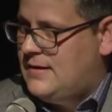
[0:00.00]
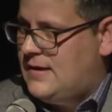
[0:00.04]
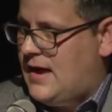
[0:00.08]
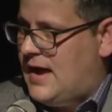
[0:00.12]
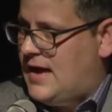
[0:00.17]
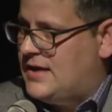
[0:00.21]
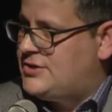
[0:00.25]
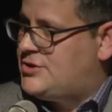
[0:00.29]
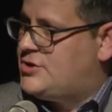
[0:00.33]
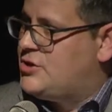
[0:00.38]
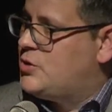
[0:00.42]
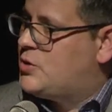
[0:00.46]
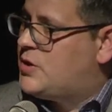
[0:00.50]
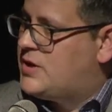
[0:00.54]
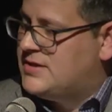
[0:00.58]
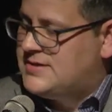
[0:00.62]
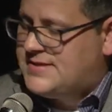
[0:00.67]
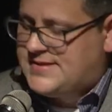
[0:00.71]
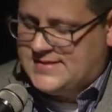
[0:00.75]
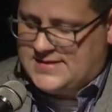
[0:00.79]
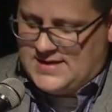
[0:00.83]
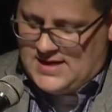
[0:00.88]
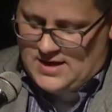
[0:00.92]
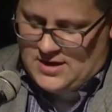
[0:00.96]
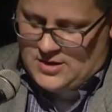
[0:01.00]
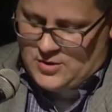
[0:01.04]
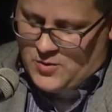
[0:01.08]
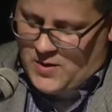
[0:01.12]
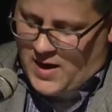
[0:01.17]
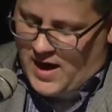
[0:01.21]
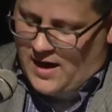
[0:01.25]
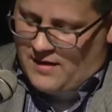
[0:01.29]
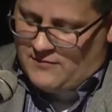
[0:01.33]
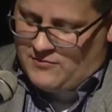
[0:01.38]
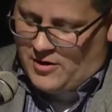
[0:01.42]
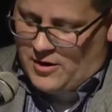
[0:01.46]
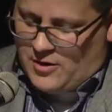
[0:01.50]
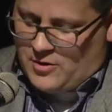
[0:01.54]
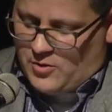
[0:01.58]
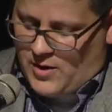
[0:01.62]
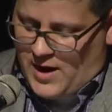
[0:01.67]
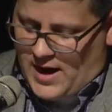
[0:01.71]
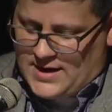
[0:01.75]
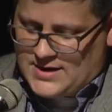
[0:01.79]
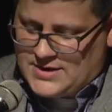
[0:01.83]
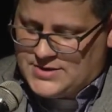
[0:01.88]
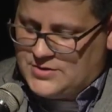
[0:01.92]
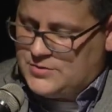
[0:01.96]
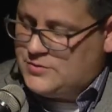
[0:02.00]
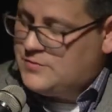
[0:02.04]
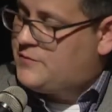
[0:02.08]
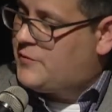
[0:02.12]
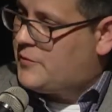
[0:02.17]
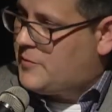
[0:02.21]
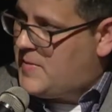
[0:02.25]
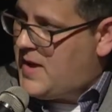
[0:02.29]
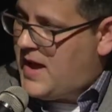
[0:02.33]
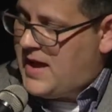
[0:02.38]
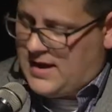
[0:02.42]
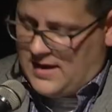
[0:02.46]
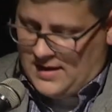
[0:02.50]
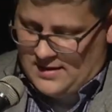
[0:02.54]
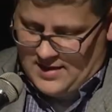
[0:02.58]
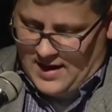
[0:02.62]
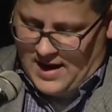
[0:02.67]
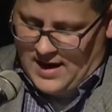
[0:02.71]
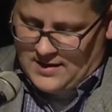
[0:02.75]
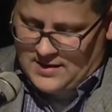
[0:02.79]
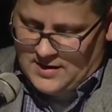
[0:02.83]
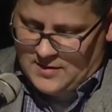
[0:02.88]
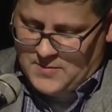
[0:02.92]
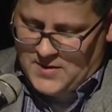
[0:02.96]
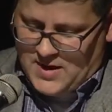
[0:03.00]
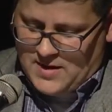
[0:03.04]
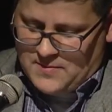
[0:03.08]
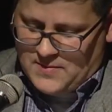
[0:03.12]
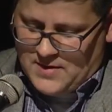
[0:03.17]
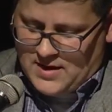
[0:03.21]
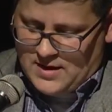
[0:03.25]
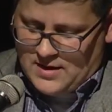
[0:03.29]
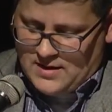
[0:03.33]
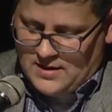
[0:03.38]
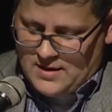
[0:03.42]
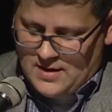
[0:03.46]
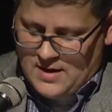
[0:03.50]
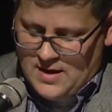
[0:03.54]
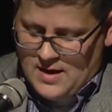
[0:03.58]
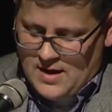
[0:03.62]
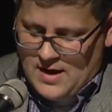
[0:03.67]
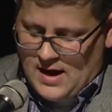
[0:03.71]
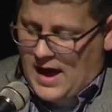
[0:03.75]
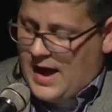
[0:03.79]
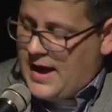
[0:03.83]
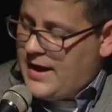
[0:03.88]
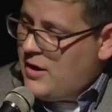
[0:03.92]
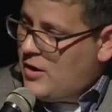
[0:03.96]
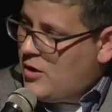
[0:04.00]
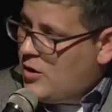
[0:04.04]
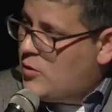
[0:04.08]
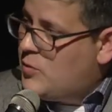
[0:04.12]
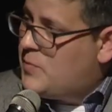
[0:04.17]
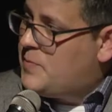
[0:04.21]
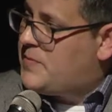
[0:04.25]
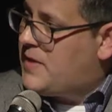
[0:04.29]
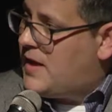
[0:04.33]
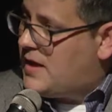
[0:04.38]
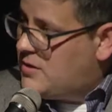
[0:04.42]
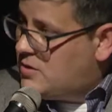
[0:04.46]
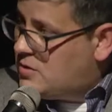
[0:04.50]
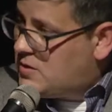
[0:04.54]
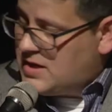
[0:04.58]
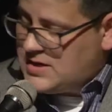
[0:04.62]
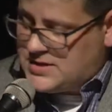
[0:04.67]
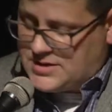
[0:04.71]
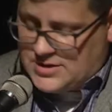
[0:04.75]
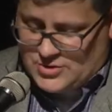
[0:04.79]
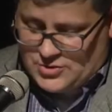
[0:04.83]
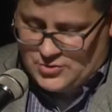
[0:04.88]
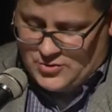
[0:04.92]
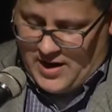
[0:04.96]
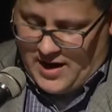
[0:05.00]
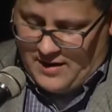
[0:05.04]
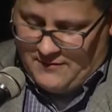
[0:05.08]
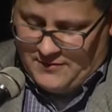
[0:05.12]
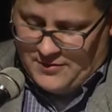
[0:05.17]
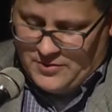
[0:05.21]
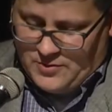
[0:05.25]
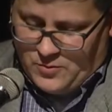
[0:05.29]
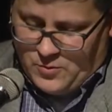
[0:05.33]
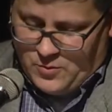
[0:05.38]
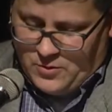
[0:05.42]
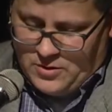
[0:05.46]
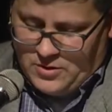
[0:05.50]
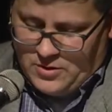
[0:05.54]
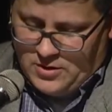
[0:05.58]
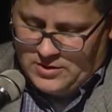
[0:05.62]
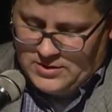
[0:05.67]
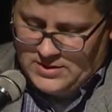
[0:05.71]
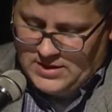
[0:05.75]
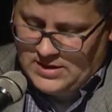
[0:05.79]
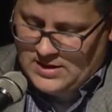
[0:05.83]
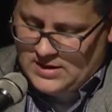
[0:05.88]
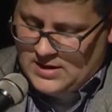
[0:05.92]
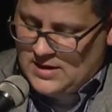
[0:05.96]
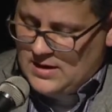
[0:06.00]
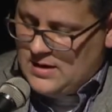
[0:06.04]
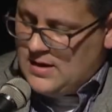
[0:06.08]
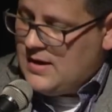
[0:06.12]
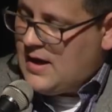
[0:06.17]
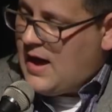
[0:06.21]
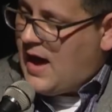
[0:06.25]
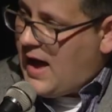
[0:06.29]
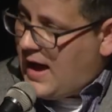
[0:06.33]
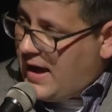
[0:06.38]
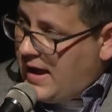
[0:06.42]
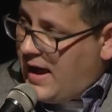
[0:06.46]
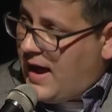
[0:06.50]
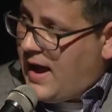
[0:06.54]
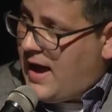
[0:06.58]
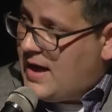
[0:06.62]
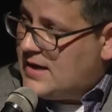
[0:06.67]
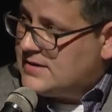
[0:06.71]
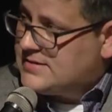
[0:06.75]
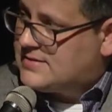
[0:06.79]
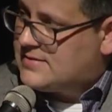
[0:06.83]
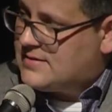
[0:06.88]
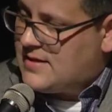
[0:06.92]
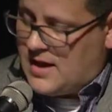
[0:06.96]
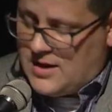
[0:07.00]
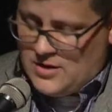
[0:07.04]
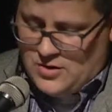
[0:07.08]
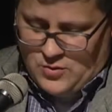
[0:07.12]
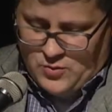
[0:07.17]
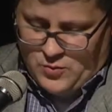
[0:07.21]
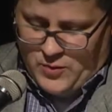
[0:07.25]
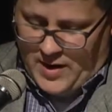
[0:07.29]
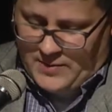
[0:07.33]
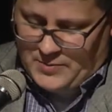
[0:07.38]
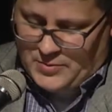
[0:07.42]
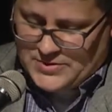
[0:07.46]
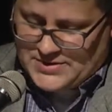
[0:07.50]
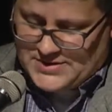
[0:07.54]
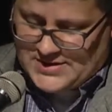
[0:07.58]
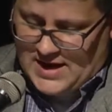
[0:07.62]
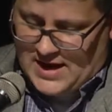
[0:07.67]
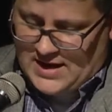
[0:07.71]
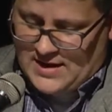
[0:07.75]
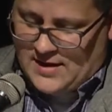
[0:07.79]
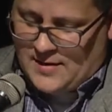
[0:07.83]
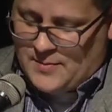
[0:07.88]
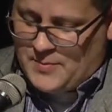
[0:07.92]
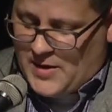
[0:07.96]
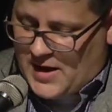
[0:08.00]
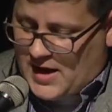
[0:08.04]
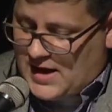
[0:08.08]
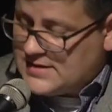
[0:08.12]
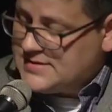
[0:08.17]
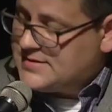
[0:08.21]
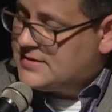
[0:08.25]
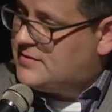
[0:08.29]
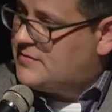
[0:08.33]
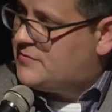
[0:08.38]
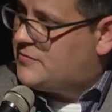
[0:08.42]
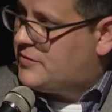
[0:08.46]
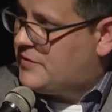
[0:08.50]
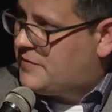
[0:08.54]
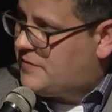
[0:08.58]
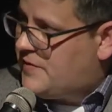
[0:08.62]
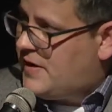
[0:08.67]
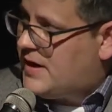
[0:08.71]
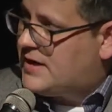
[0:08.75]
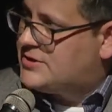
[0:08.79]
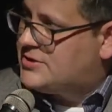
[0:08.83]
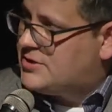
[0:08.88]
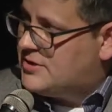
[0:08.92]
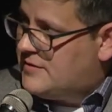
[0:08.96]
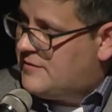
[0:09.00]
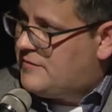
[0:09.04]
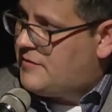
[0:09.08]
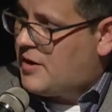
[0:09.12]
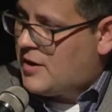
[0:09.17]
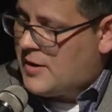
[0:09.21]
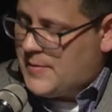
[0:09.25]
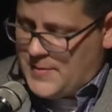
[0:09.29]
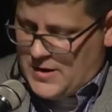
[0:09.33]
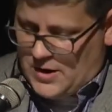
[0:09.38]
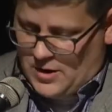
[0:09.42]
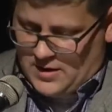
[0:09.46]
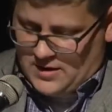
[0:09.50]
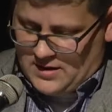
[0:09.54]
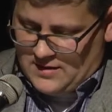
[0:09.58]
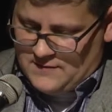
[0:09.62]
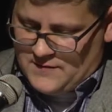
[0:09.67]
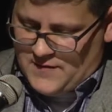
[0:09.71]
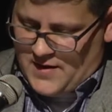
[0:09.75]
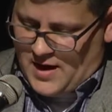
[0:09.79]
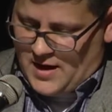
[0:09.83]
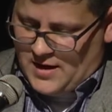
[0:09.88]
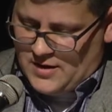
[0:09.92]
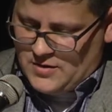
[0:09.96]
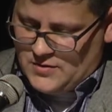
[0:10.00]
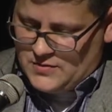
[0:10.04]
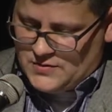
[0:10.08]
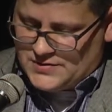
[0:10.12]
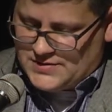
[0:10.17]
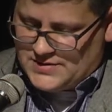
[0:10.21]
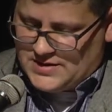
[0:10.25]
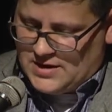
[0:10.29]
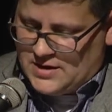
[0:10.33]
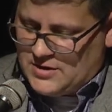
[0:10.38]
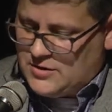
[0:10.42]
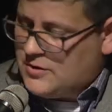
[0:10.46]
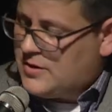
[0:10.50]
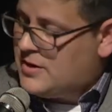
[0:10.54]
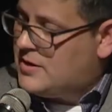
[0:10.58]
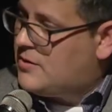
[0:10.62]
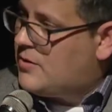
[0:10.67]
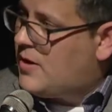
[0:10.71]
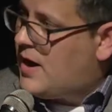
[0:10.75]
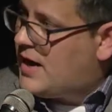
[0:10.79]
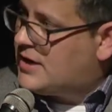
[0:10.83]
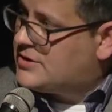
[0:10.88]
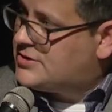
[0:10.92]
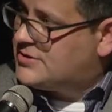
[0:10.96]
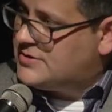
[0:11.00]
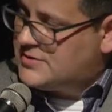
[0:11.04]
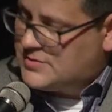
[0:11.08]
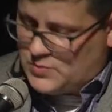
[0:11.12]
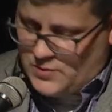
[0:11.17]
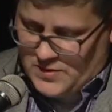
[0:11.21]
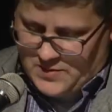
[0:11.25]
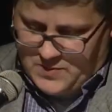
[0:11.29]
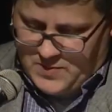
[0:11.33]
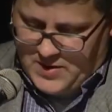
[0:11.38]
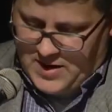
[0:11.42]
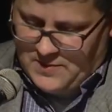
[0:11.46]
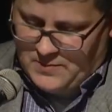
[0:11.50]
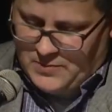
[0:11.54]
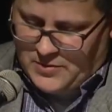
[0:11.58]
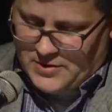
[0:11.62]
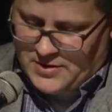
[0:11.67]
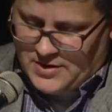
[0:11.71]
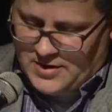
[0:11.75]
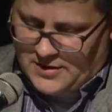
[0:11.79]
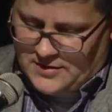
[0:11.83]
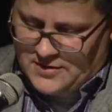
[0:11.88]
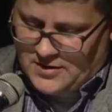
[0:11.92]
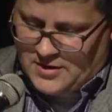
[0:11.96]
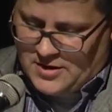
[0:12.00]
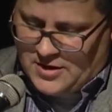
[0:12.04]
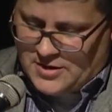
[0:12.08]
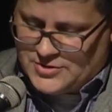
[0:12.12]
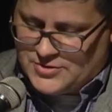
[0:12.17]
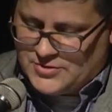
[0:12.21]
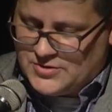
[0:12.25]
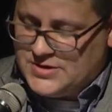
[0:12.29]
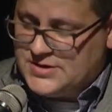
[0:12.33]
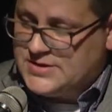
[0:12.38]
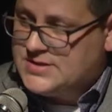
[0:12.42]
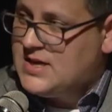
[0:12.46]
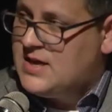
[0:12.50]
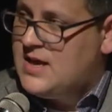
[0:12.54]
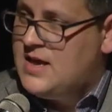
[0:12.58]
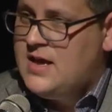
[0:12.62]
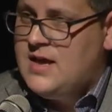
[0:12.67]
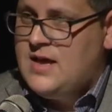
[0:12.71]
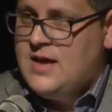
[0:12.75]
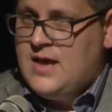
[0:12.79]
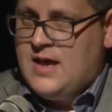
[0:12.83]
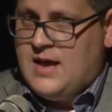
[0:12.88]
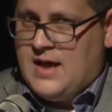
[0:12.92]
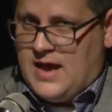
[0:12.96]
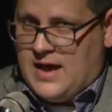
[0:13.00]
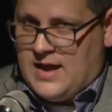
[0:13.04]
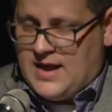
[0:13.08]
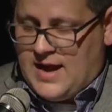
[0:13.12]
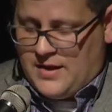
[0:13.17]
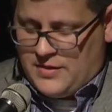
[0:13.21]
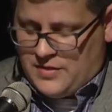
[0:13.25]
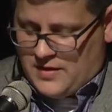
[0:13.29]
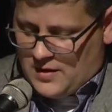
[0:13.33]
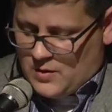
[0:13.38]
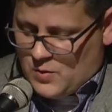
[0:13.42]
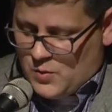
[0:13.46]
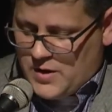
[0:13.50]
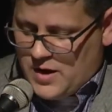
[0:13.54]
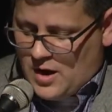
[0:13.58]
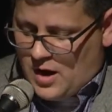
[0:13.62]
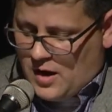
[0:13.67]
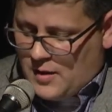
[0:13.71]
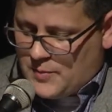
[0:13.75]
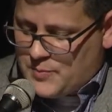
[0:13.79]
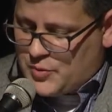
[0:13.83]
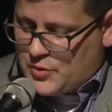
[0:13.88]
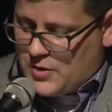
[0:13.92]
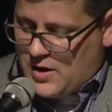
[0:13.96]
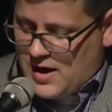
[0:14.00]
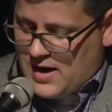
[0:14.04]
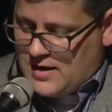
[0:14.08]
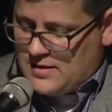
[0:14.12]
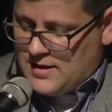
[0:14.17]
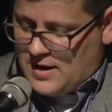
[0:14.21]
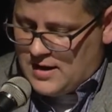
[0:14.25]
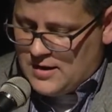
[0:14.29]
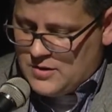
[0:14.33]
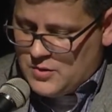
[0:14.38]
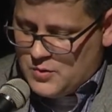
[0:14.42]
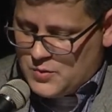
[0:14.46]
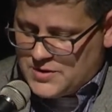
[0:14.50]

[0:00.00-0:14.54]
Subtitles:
As you can see, you have our gratitude for making that commitment. I hope that you get to travel the world. I ask that you represent a positive reflection of our American values in your interactions with people in other countries. And I think we all pray that you